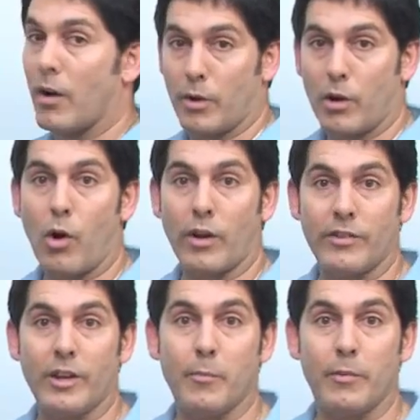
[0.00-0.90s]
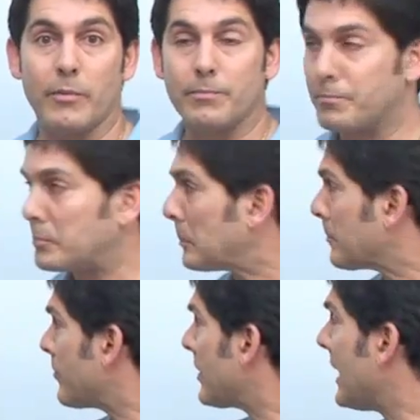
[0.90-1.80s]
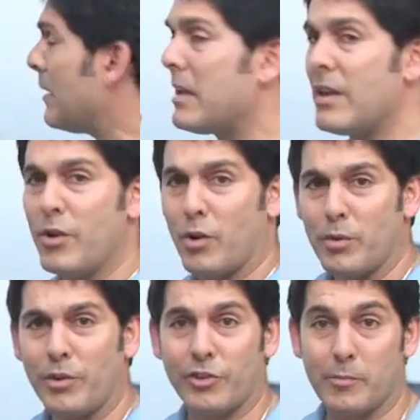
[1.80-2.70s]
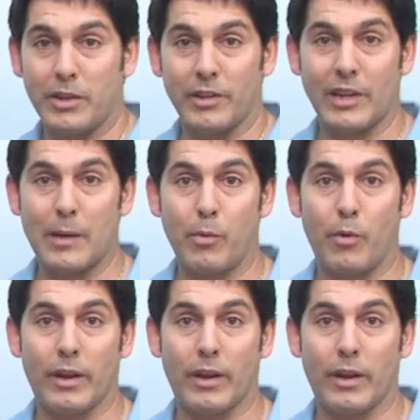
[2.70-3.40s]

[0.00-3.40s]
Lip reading: We call it dimmed. Let me give you a real simple example,